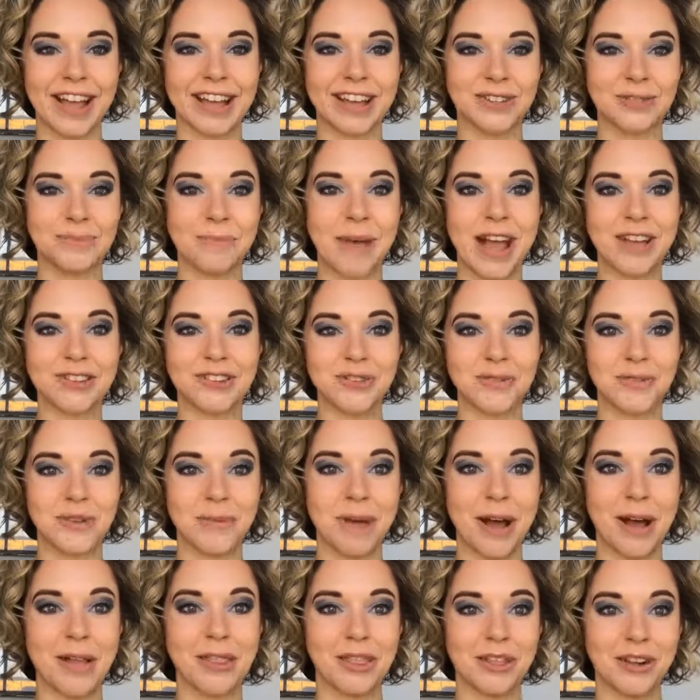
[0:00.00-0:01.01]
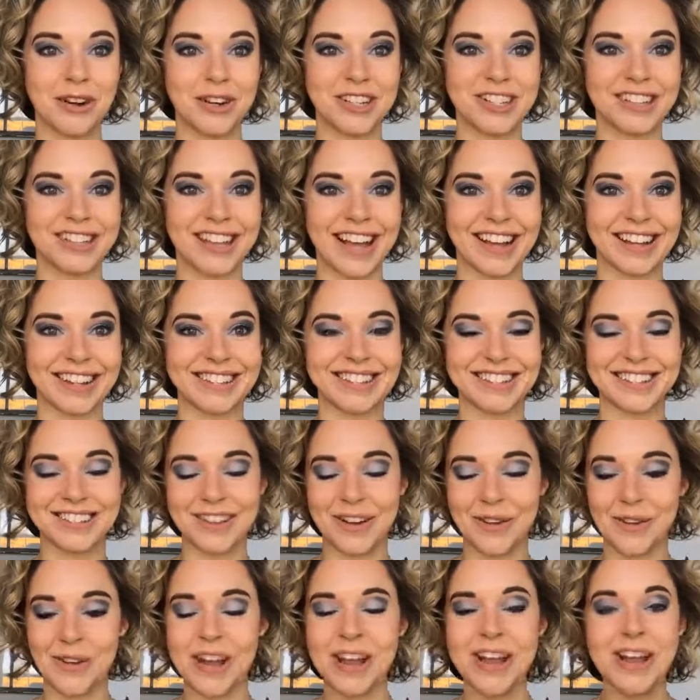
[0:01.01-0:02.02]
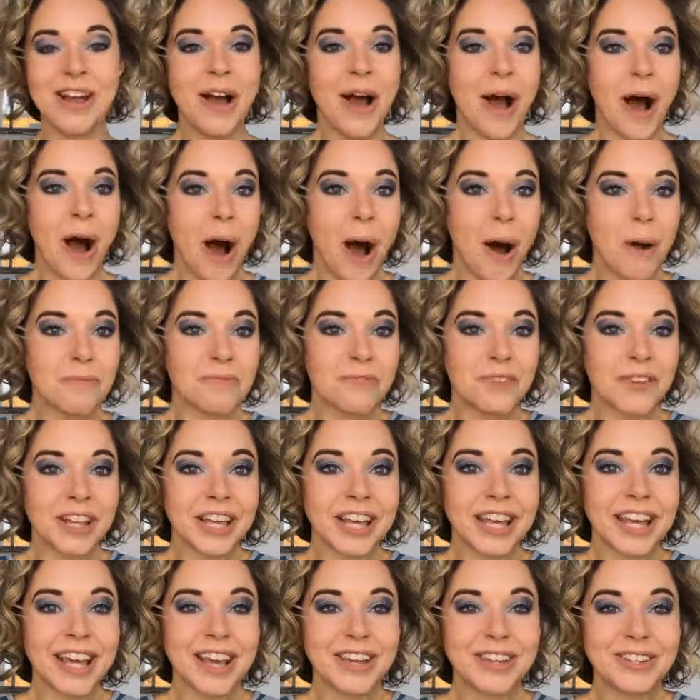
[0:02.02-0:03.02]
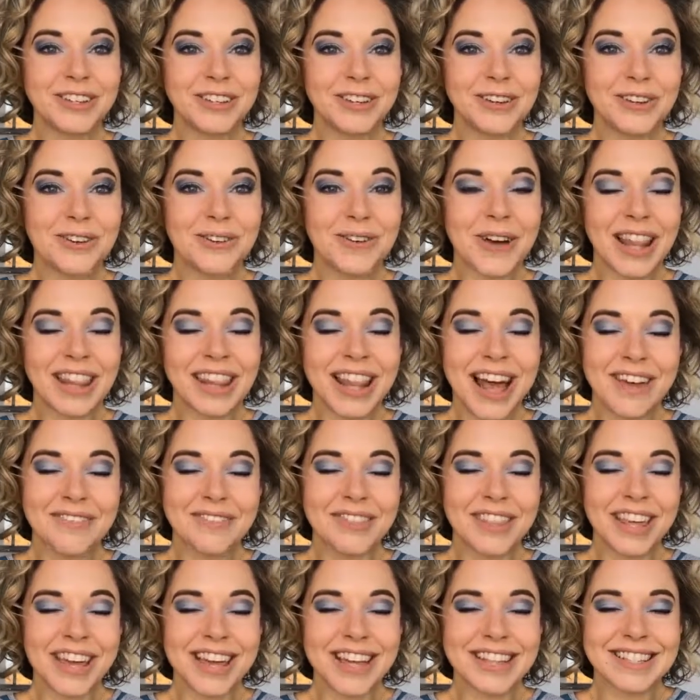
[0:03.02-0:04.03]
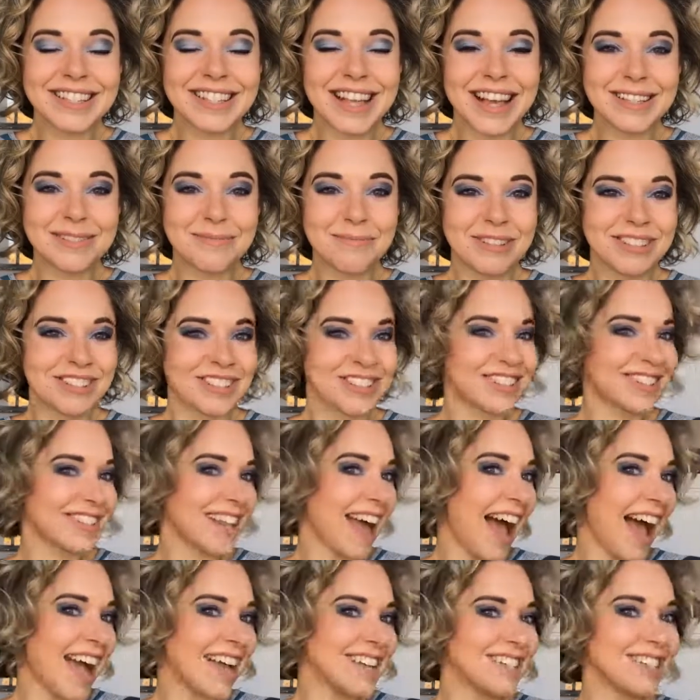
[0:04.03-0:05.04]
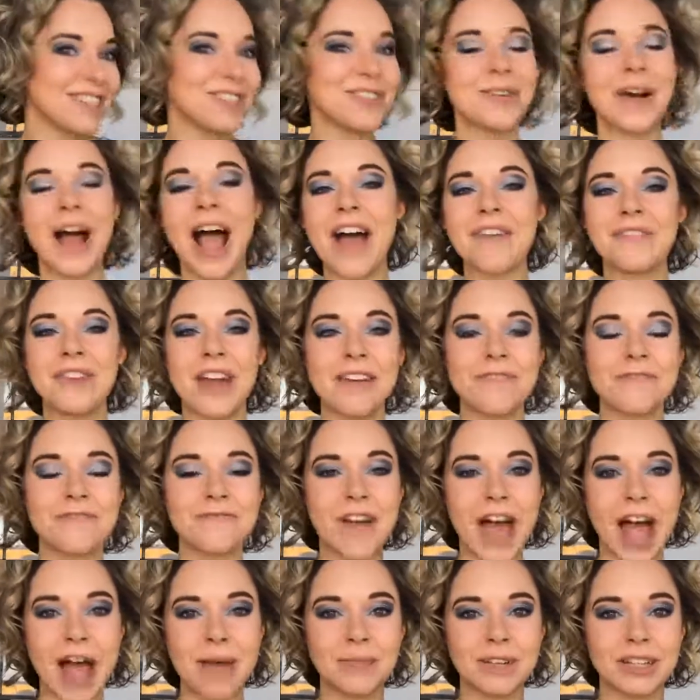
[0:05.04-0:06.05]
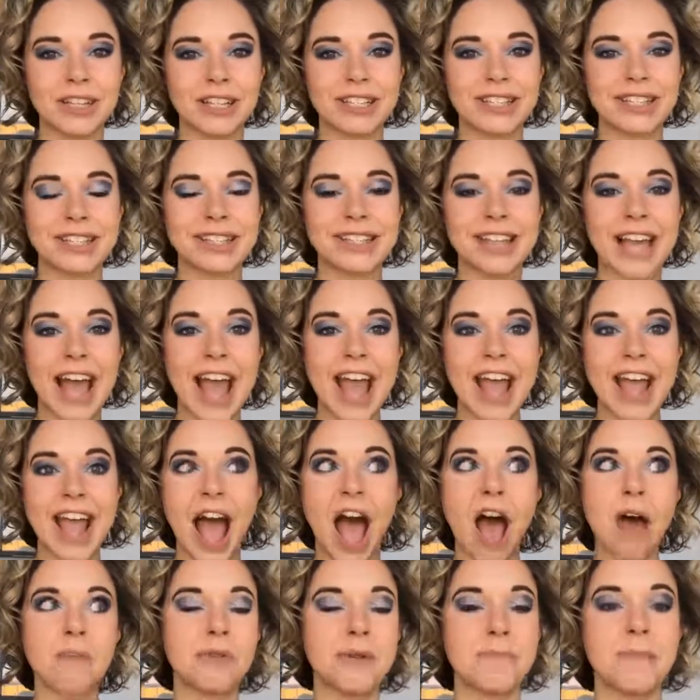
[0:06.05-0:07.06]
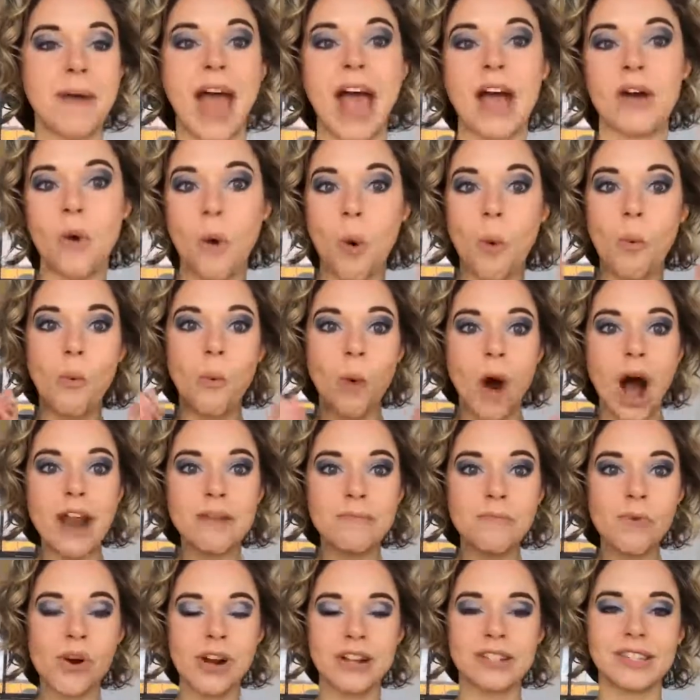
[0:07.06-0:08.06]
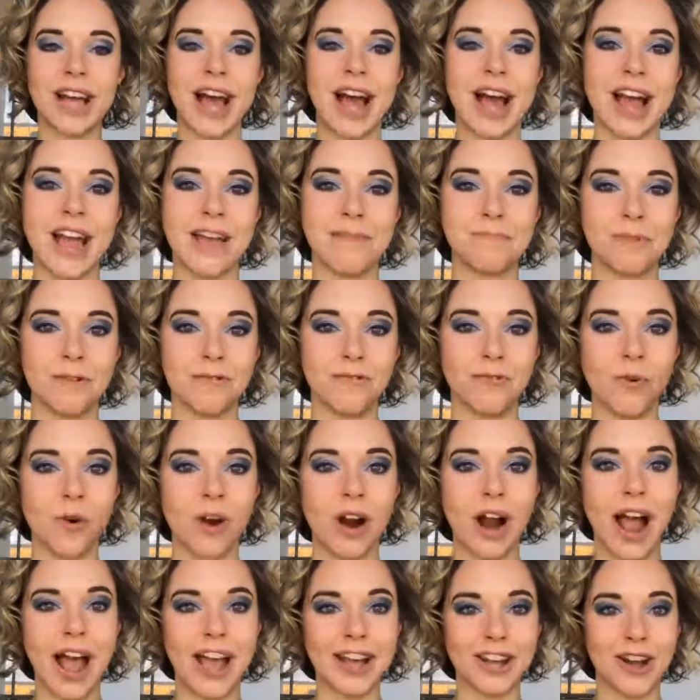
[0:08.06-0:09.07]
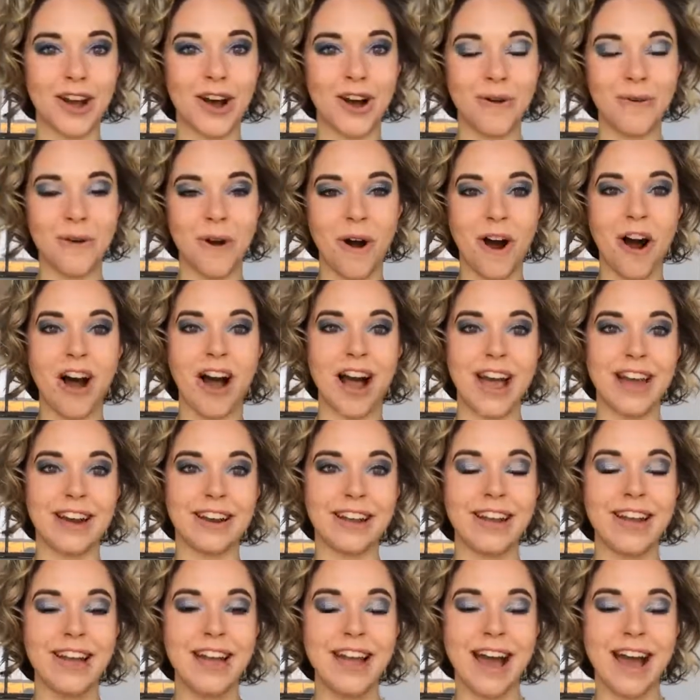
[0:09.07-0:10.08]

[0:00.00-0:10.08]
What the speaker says: can match you in about 30 seconds. So hopefully you love this as much as I do. Have a fabulous day. I'll be back one more time before I go on